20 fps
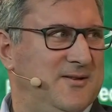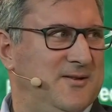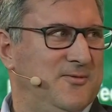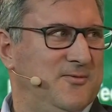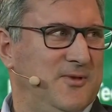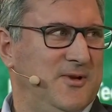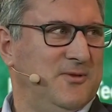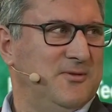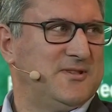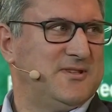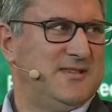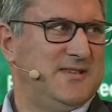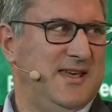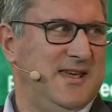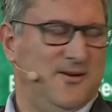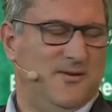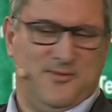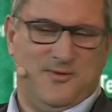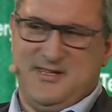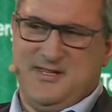Mm. We don't
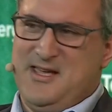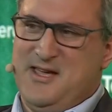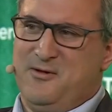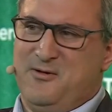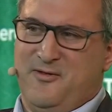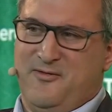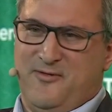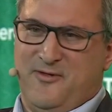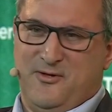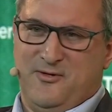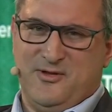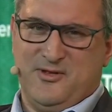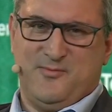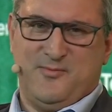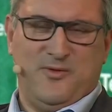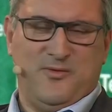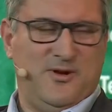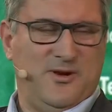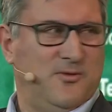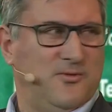see it. We see our phones,
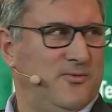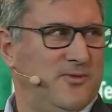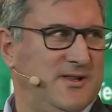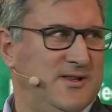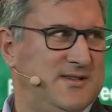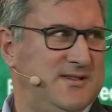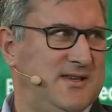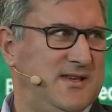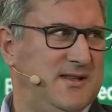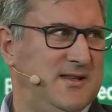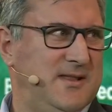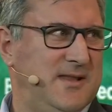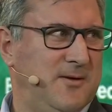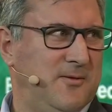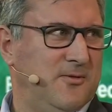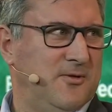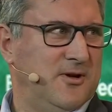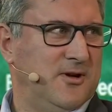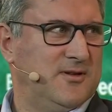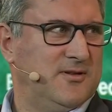but we don't really see the
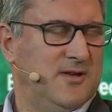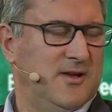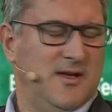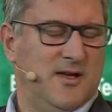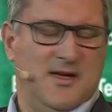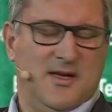networks.